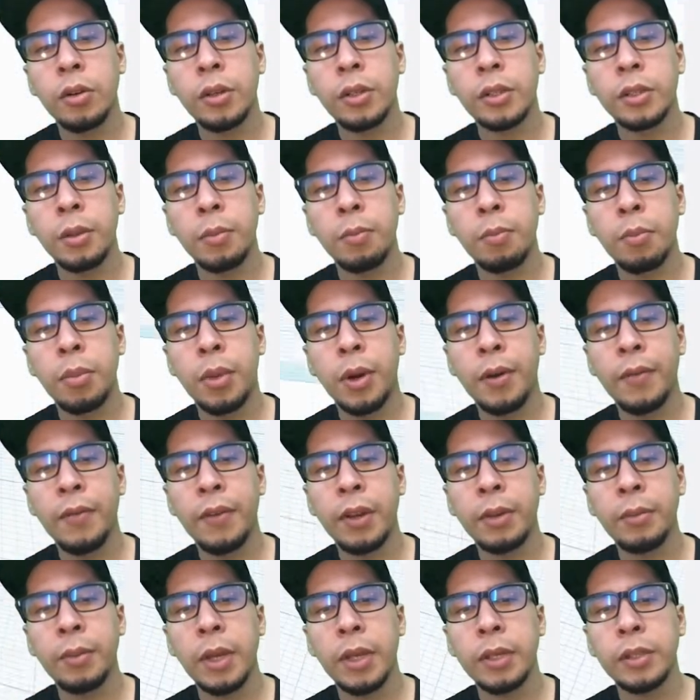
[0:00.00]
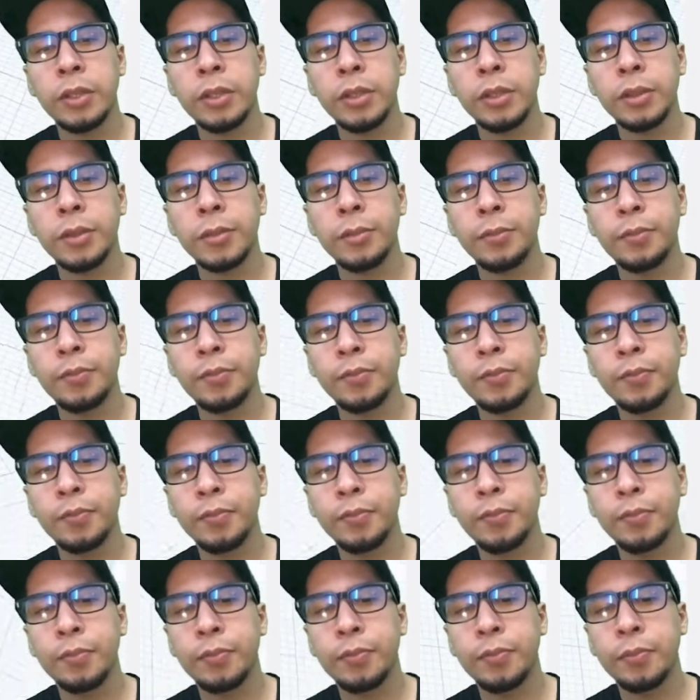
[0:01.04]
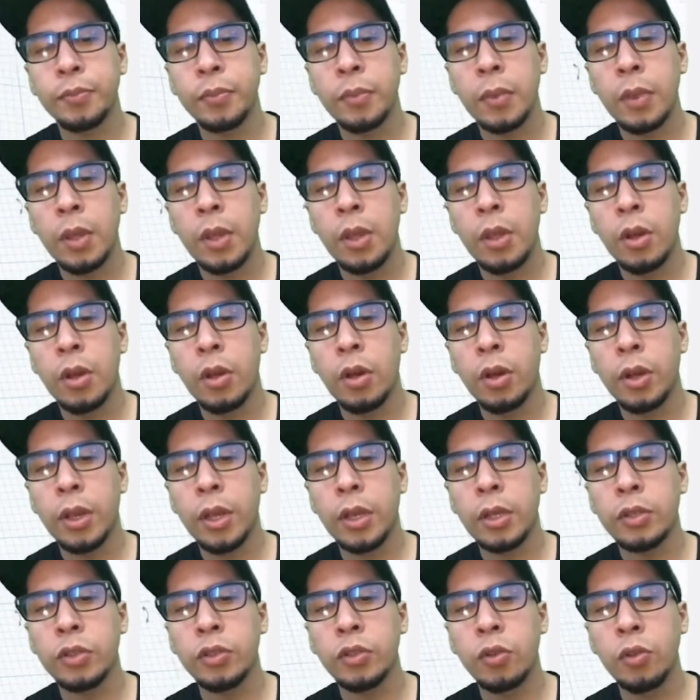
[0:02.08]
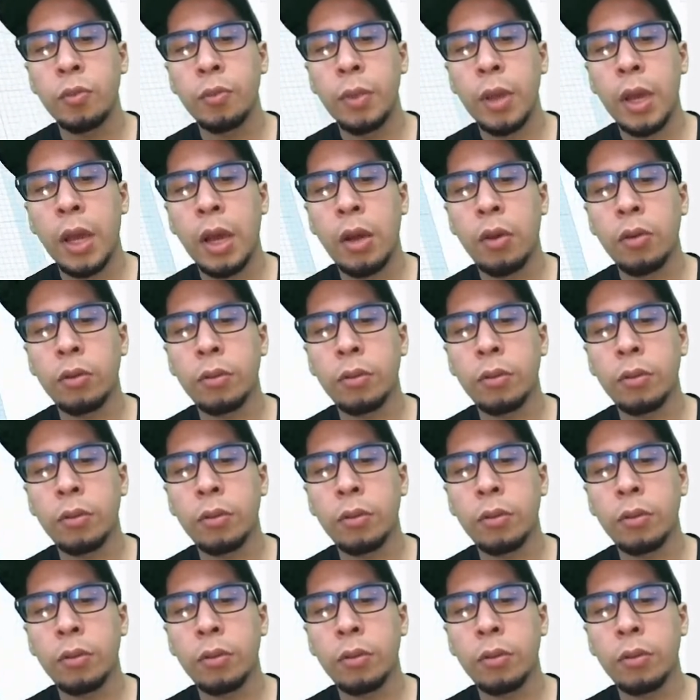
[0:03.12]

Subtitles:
it's a perfect match. Okay, zoom out.